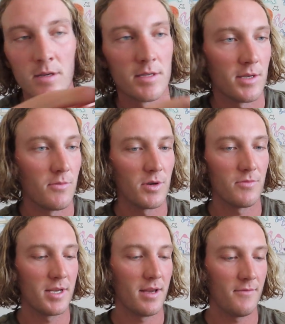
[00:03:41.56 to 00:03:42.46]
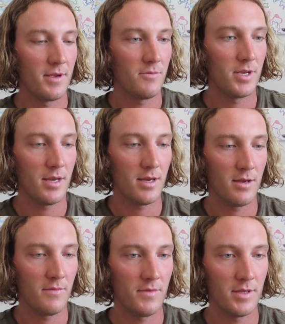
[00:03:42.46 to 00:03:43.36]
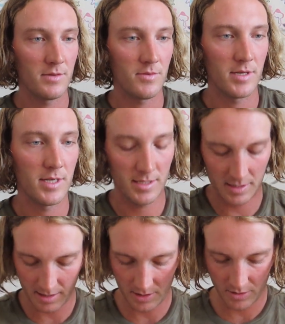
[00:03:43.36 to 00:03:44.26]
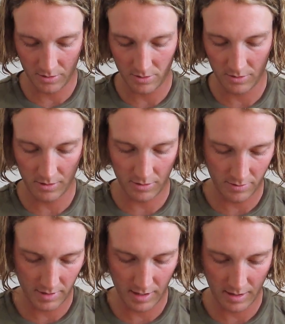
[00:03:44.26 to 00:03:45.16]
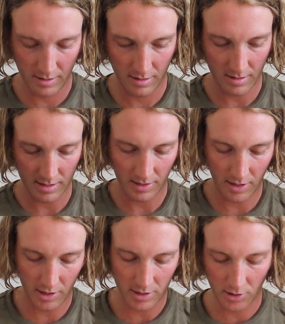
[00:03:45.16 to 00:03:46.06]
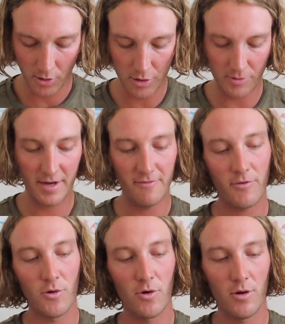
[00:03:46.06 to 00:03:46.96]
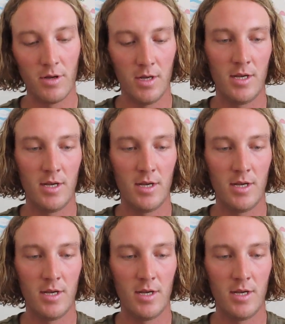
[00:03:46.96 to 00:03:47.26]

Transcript: So what do we have here? We have, this one is issue 3. So I got 2, 3 and 4.